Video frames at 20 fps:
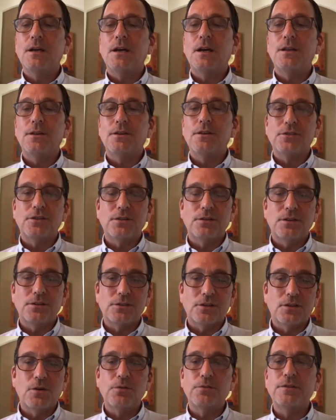Uh, there's, a, there's
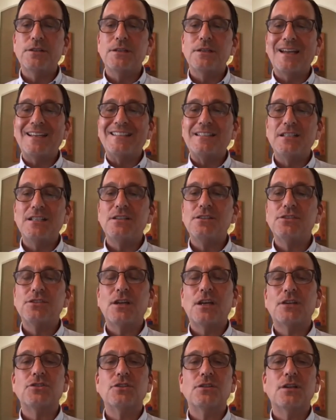a COVID-19
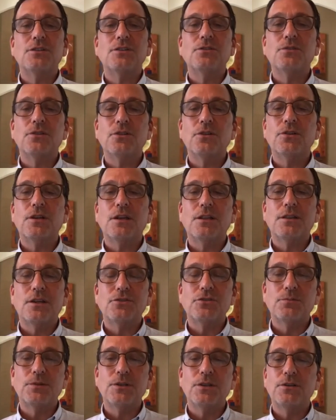section that you can look at. That
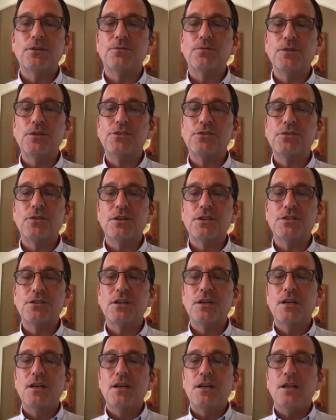should be a good resource.
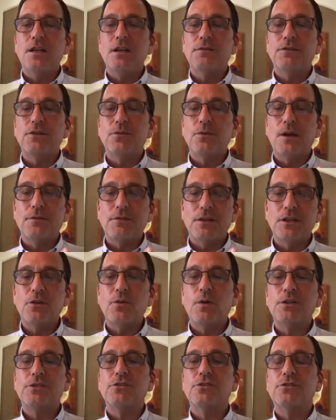If you have any
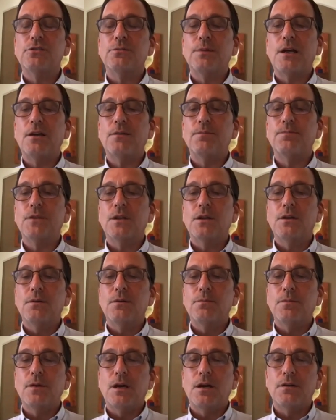questions about
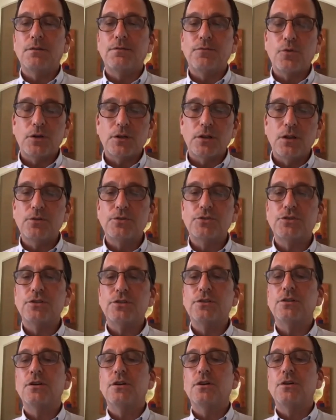uh,
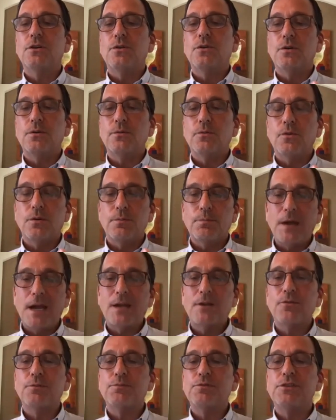foreclosure or, or
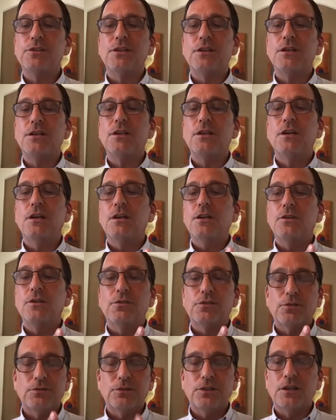bankruptcy, you
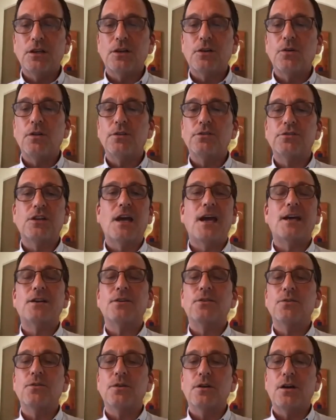certainly can call
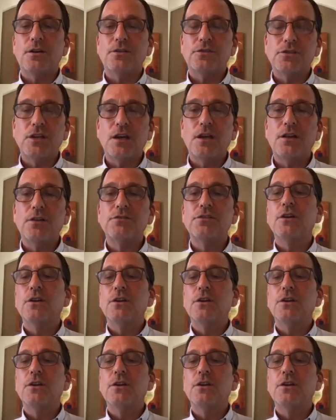Zach or ourselves.